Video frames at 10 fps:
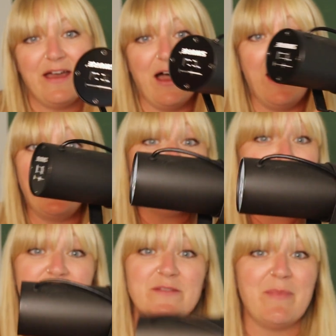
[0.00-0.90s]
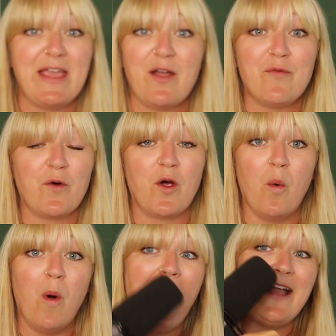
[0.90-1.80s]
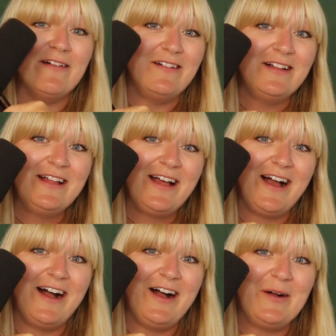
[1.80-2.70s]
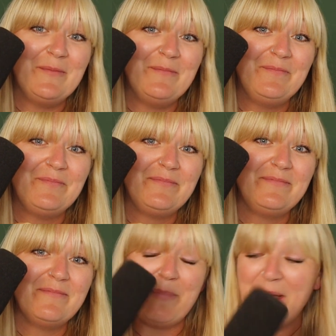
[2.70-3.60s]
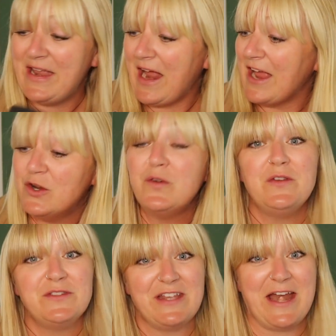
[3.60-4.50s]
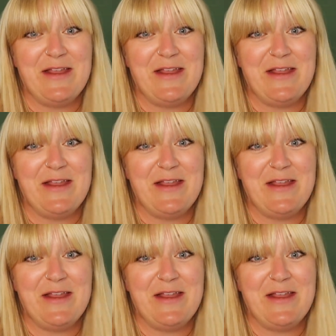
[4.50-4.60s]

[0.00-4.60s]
I used this mic for a while, um, but I don't use it